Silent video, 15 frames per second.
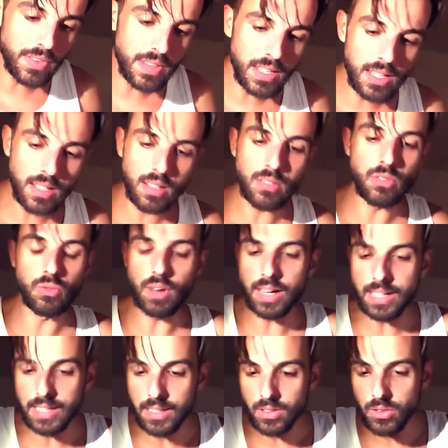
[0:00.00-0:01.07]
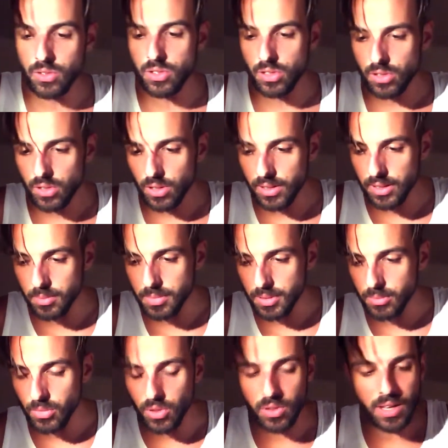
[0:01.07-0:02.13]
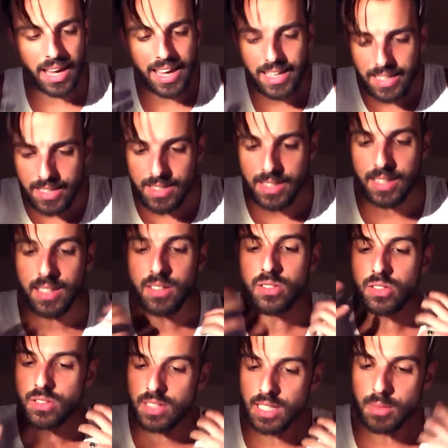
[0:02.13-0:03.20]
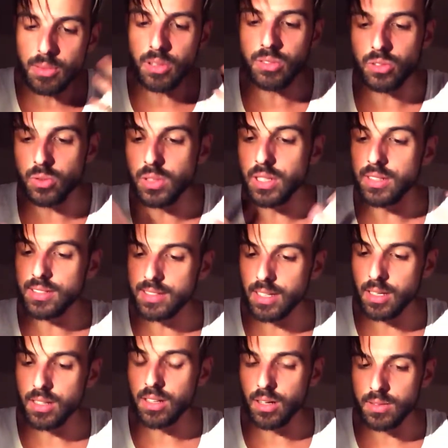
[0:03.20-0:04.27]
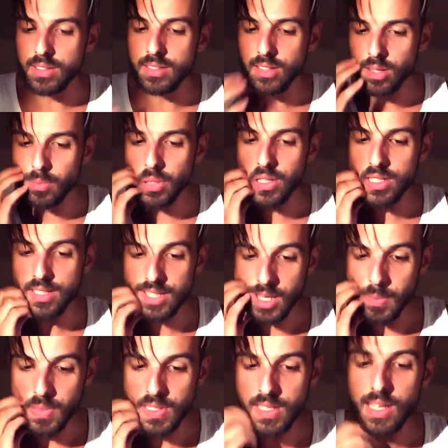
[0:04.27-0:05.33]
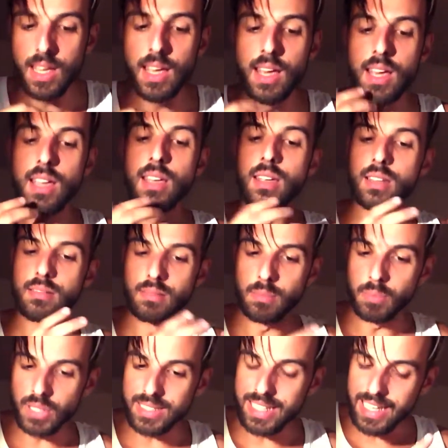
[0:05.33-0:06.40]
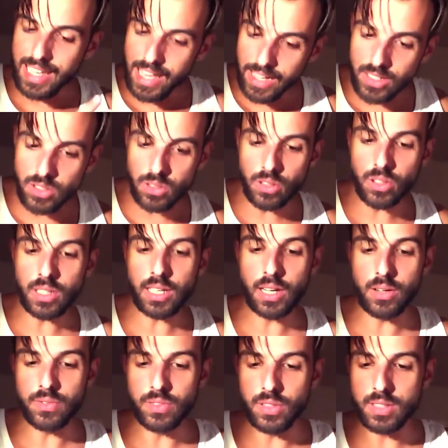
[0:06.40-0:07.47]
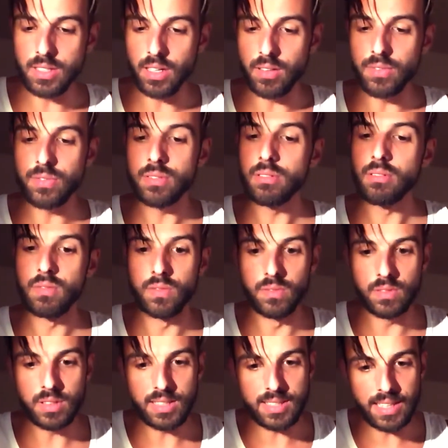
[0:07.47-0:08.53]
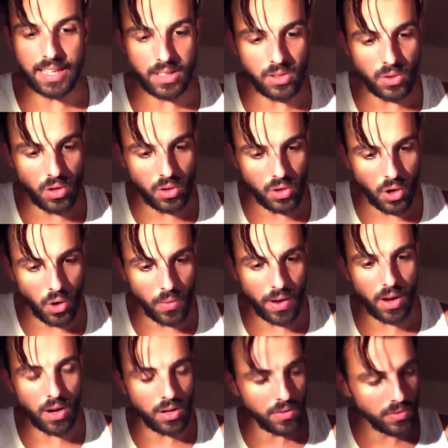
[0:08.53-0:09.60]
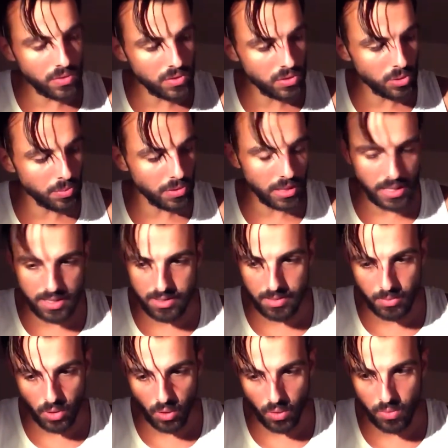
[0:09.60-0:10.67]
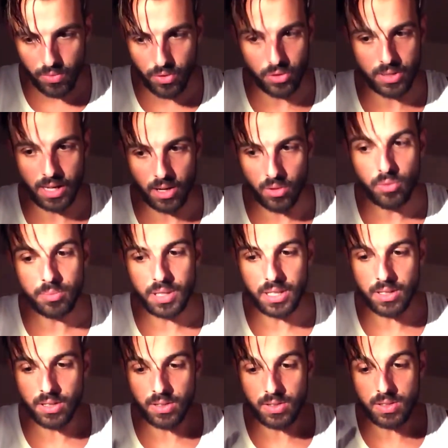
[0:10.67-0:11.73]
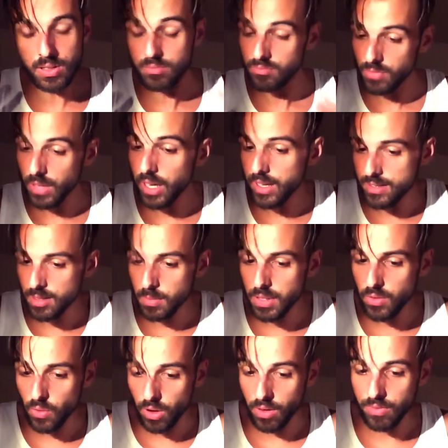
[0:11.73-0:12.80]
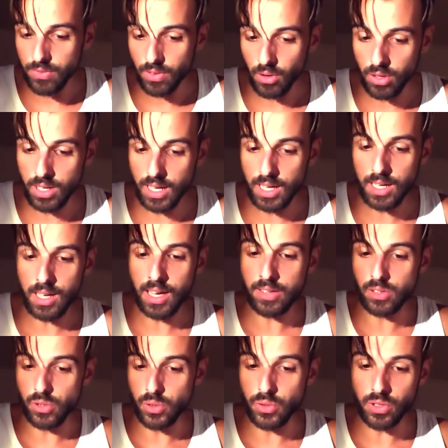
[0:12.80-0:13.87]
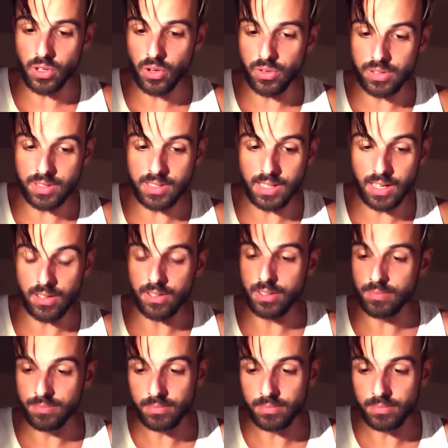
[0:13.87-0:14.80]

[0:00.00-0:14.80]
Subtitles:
thing, writing in your journal a little bit more. Anything, just keep on doing a couple of steps. But take extra good care of yourself. It's like you're going on super easy mode for now, because it's a bit rough, okay? And your unicorn is tired.